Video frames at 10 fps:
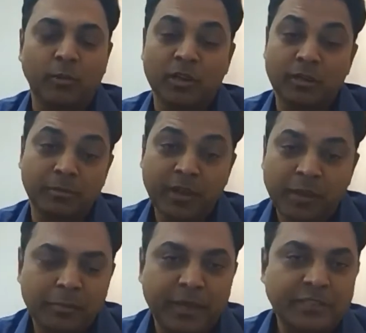what the
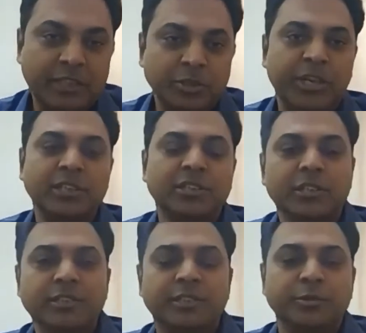best
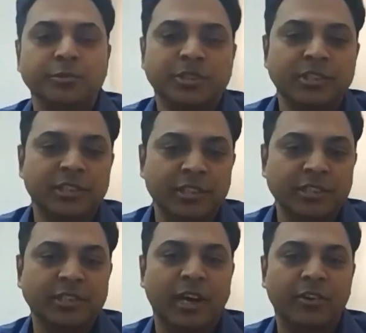educational institutions in
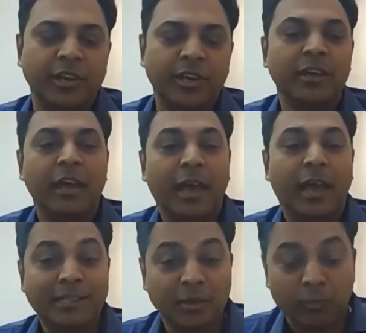this country
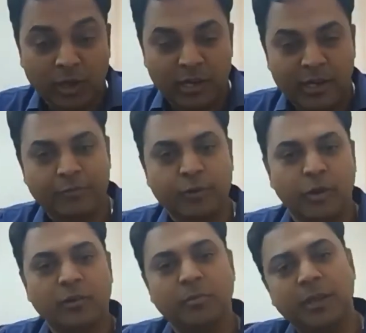and the world have
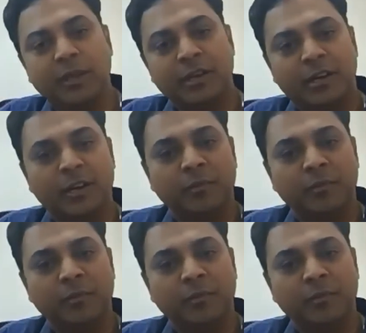taught me,